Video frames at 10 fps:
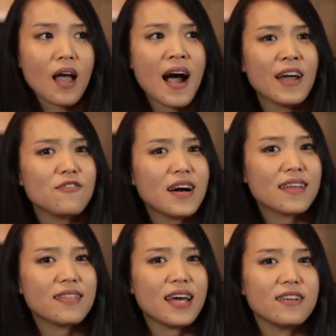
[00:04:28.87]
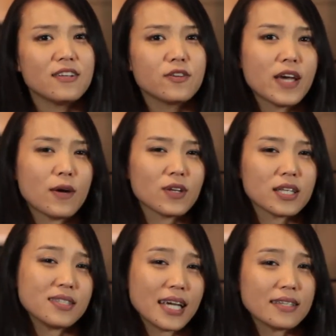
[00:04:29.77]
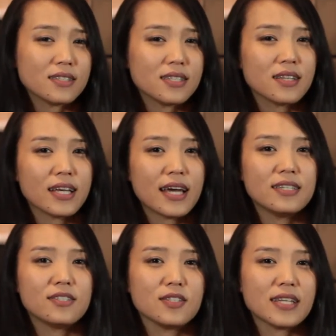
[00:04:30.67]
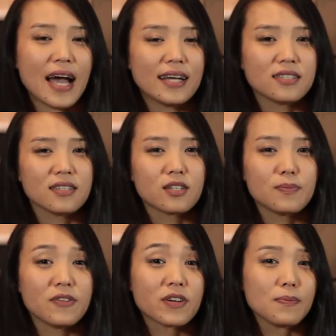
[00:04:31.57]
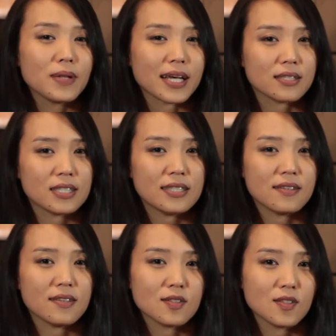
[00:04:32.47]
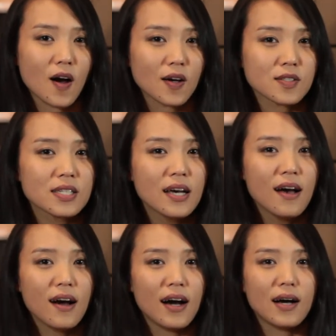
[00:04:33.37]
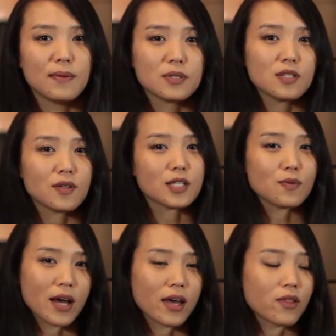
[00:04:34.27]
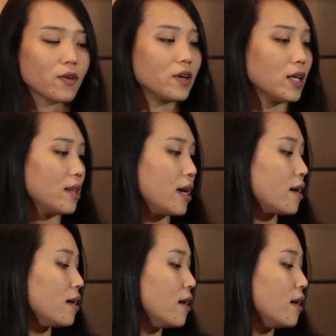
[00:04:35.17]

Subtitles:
I find that you can't really taste it in the end. It just adds a little bit of complexity to the sauce, so that's why I threw it in there.